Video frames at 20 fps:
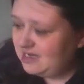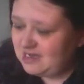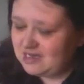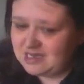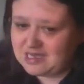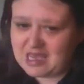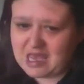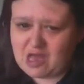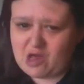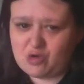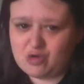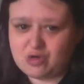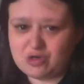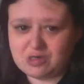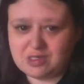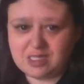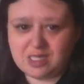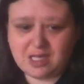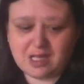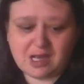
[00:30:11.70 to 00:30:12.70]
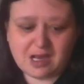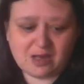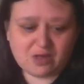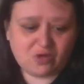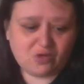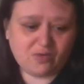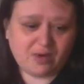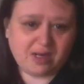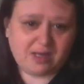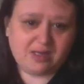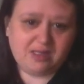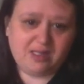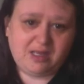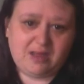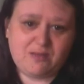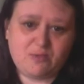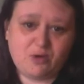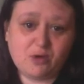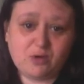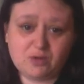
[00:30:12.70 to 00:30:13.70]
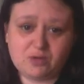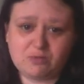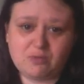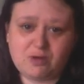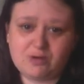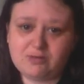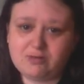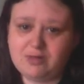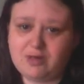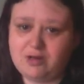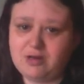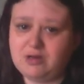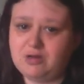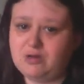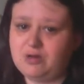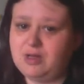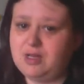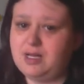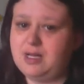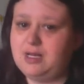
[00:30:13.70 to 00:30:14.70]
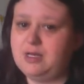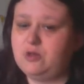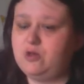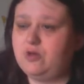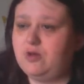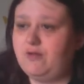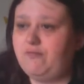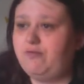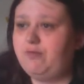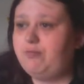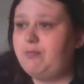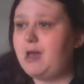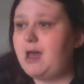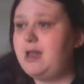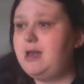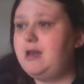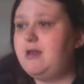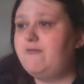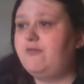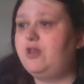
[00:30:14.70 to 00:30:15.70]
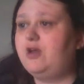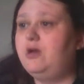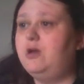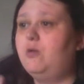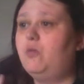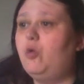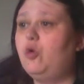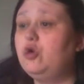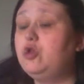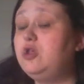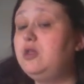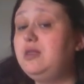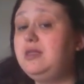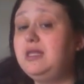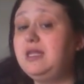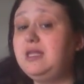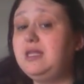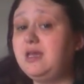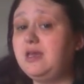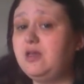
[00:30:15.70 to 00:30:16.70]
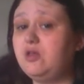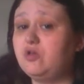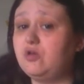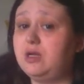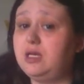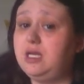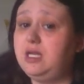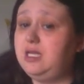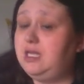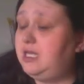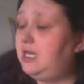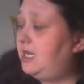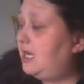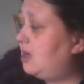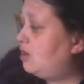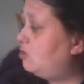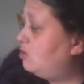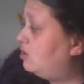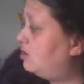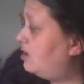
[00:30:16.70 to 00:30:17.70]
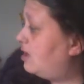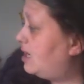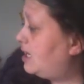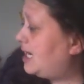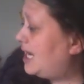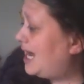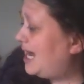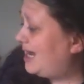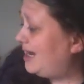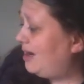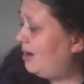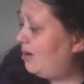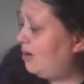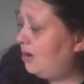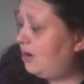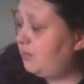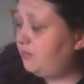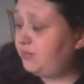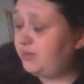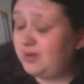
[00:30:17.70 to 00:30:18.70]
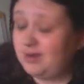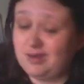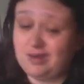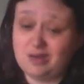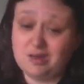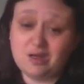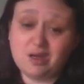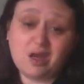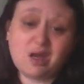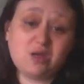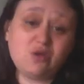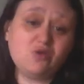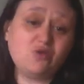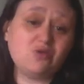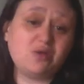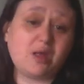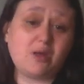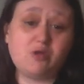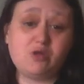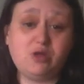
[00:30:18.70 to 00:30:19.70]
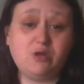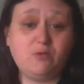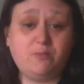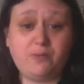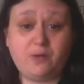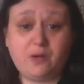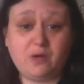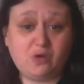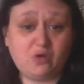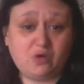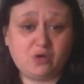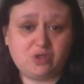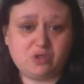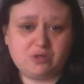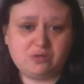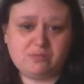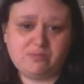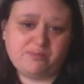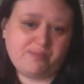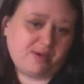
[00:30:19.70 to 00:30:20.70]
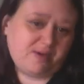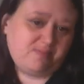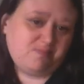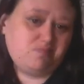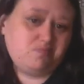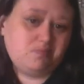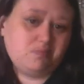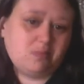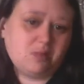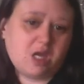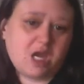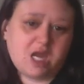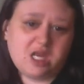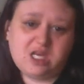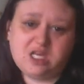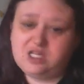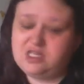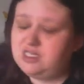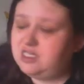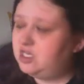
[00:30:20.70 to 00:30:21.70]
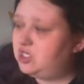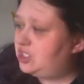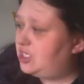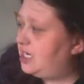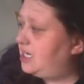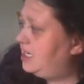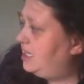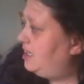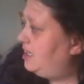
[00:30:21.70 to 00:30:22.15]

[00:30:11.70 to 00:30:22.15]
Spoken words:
get her used to that so I can get my housework done and all that. So I've done a washing today, so I need to take it out and hang it up. And no doubt she'll pull it all down, but it needs to dry.